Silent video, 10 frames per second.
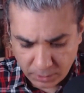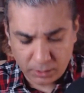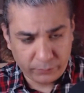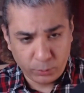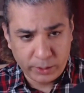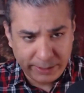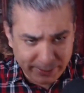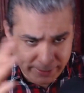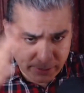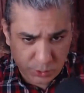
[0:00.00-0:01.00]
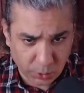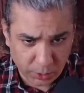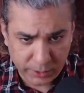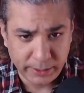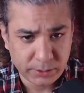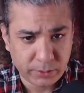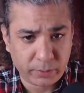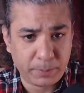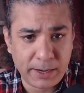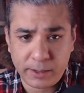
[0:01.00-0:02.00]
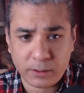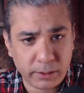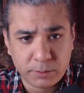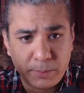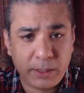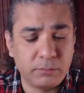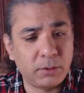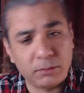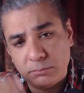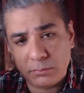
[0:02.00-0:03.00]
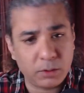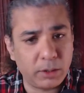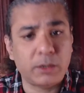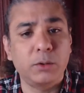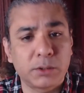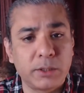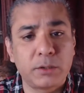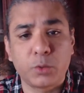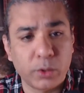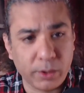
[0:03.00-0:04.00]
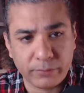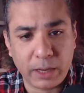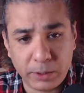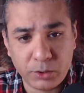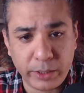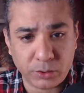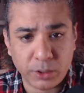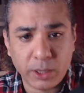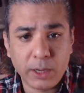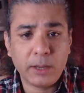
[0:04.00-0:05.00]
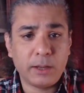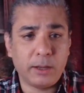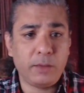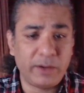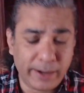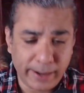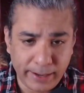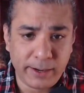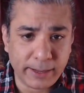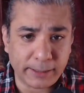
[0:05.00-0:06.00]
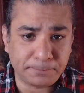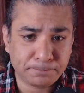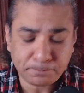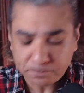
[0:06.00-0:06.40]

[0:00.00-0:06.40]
If you look at the entire geological history of the planet, it's been a constant story of climate change. Even in India,